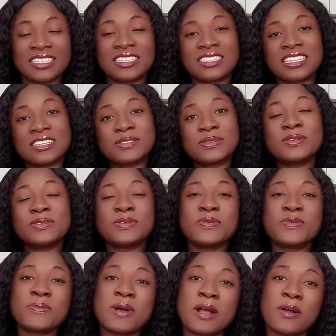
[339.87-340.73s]
now so the
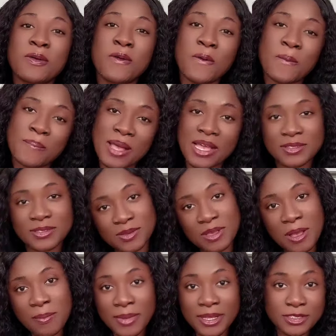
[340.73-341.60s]
woman go back to
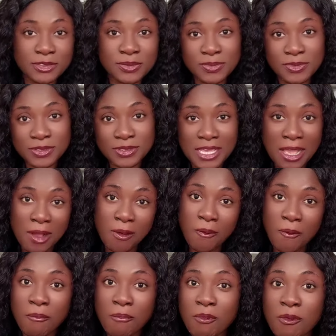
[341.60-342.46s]
her matrimonial
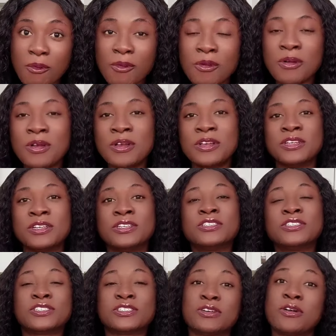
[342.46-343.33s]
home.
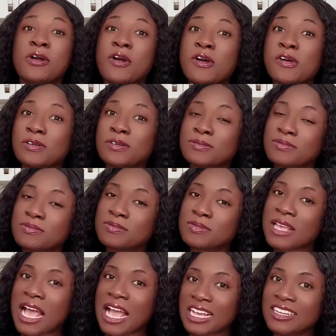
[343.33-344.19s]
She
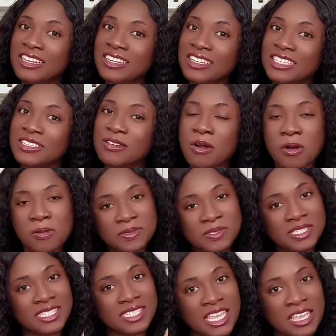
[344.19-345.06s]
come, agree, come
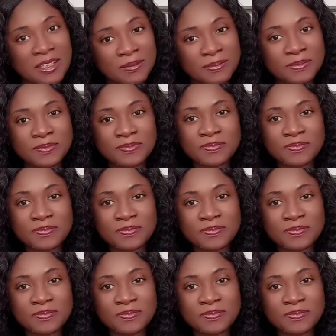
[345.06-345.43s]
stay.